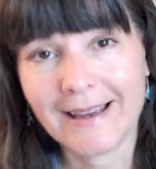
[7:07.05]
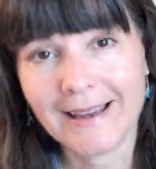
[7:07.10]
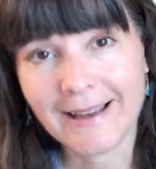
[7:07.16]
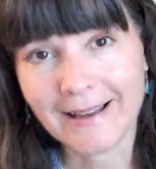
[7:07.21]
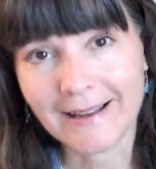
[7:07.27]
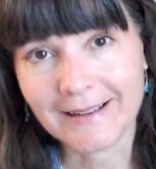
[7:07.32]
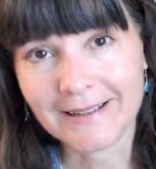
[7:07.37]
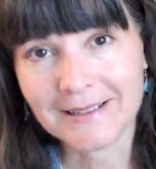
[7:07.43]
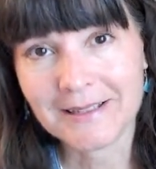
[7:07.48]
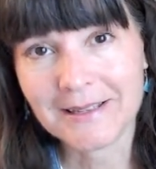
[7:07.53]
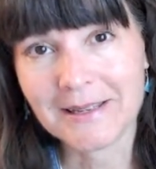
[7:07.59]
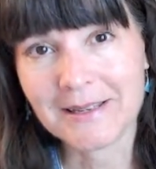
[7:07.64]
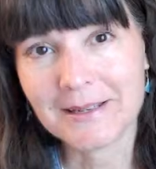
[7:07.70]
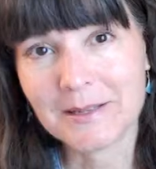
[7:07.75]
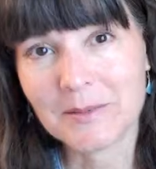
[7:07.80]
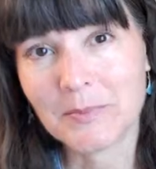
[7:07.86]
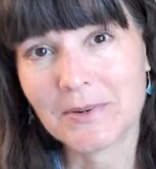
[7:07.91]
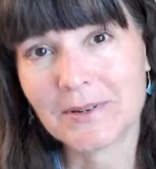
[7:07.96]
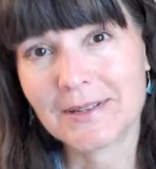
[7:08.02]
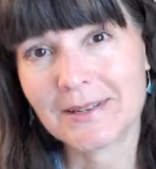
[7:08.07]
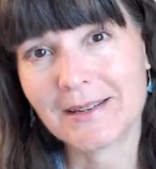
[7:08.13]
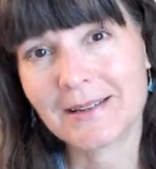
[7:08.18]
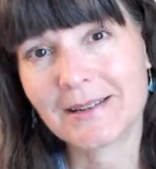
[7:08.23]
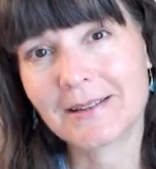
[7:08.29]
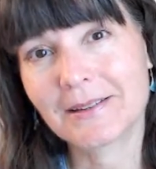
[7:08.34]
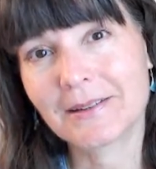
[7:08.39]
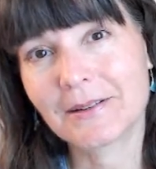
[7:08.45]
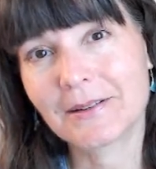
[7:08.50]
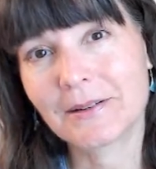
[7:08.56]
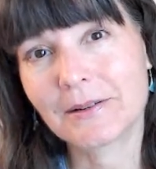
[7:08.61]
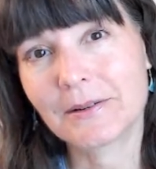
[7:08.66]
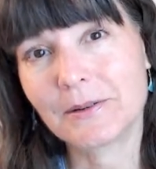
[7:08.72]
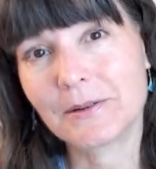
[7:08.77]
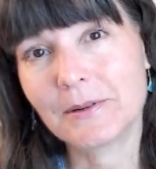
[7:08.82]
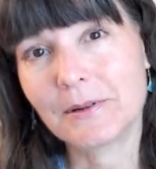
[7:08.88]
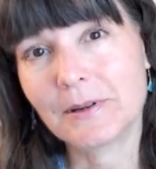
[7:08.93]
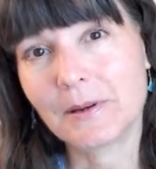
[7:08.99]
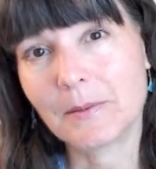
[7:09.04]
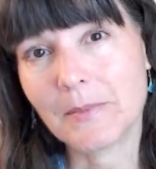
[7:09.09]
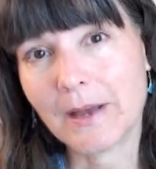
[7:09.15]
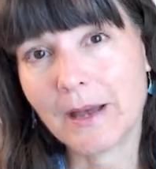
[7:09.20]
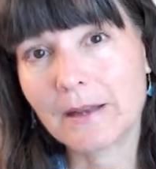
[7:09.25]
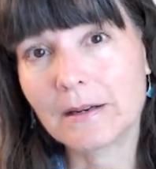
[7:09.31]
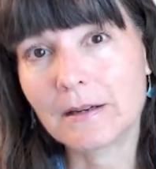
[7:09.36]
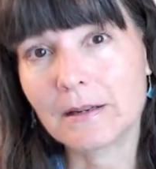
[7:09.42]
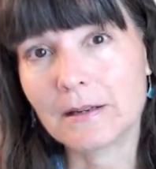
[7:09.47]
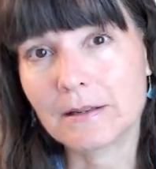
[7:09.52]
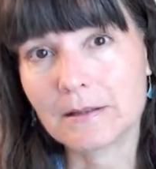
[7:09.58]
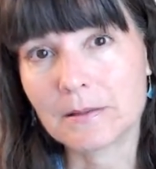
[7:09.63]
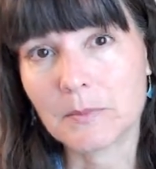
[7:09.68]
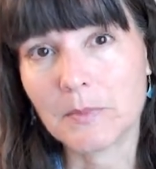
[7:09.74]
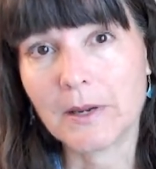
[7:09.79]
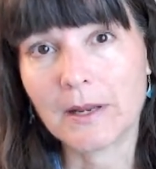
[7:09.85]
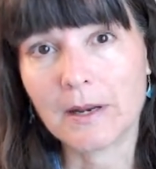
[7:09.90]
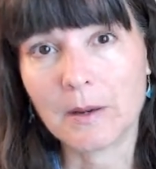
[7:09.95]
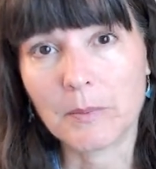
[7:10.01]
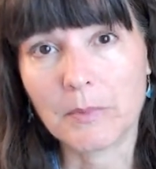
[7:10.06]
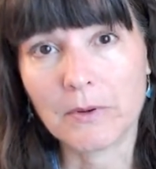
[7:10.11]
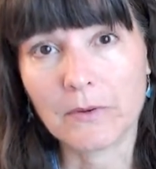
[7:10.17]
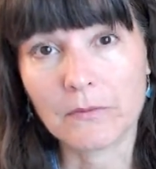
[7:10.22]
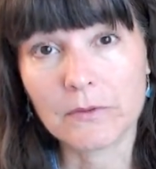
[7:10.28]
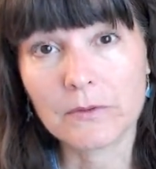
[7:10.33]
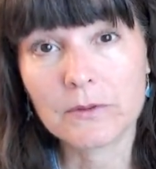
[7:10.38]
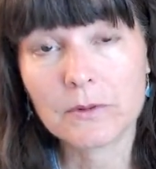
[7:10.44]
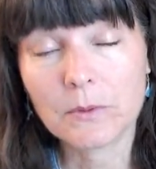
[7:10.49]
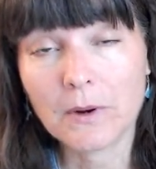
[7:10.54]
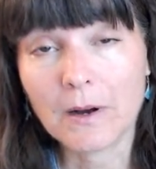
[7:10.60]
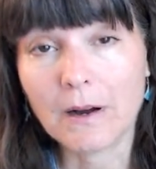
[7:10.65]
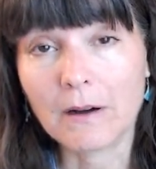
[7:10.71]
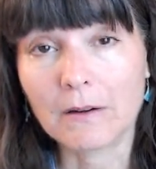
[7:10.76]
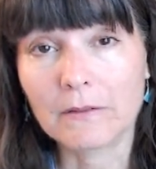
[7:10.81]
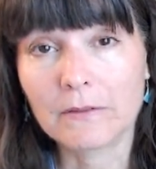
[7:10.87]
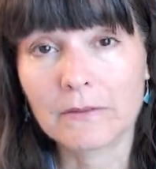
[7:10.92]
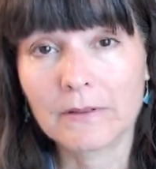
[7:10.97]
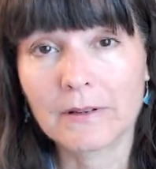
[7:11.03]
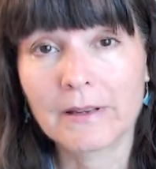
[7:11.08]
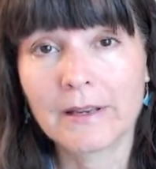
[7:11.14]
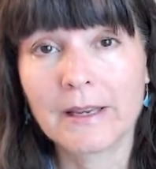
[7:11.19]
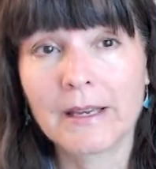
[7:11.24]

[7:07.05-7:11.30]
and this particular new humanity is made up of 12,